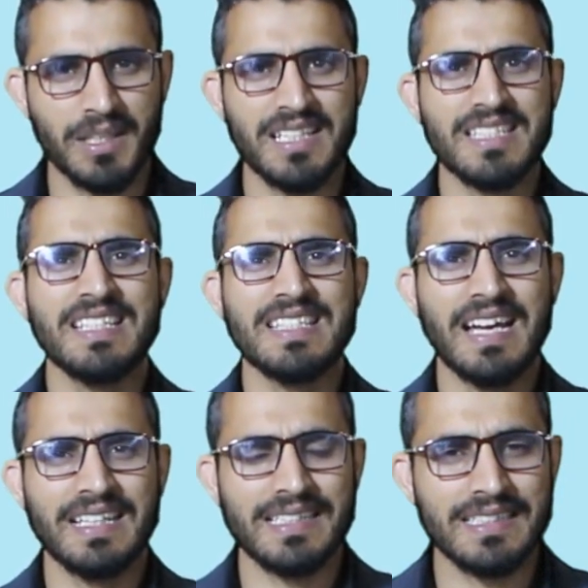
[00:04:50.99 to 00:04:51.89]
because he is
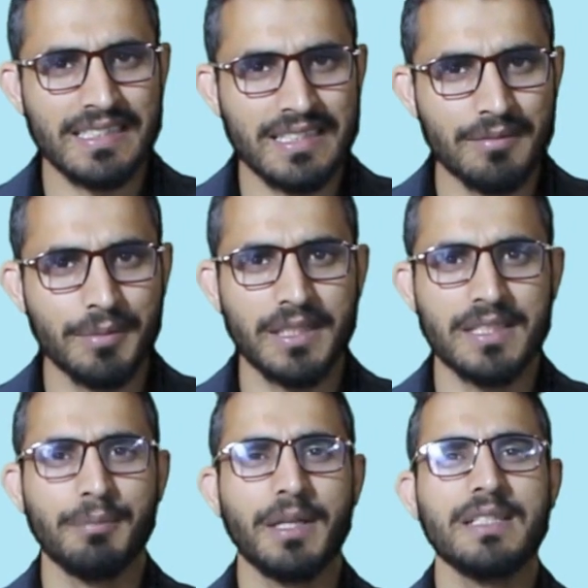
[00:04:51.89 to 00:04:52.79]
unethical,
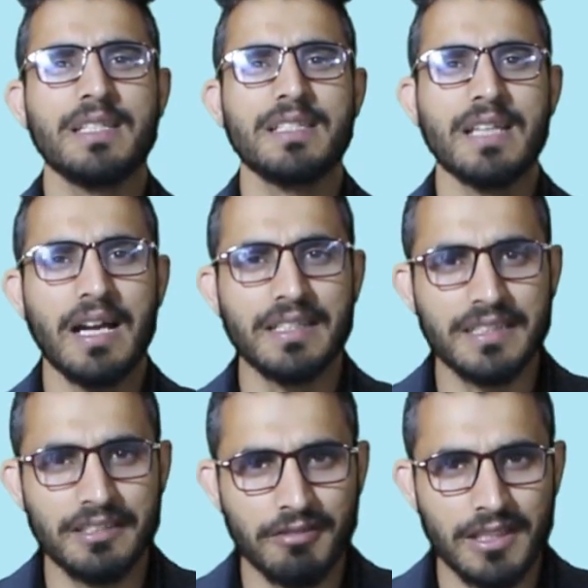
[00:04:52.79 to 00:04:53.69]
because he is
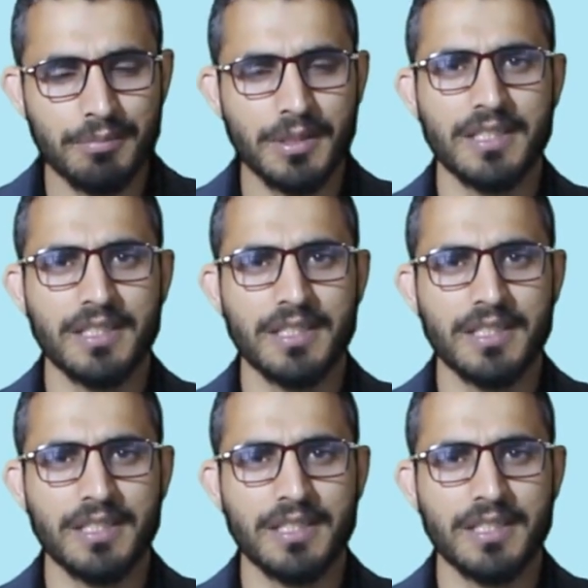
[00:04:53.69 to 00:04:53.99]
underdeveloped,